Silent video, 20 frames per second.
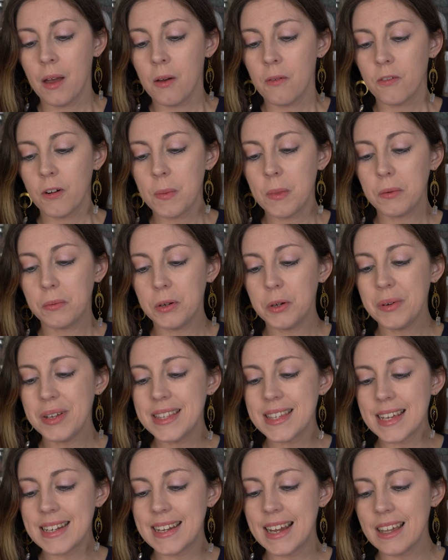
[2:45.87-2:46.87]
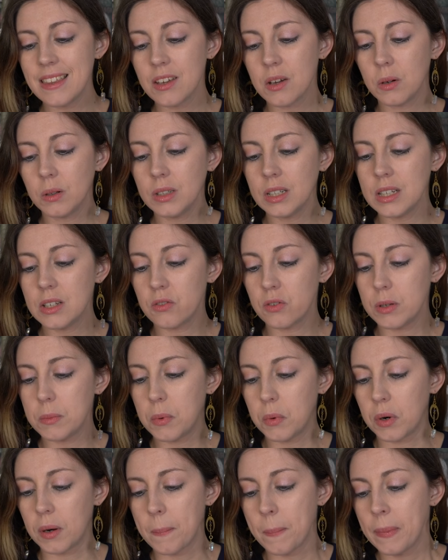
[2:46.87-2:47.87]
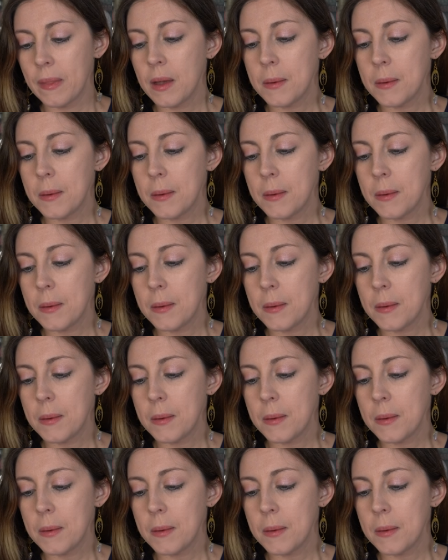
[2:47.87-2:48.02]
From the ruins, a death cult is reborn.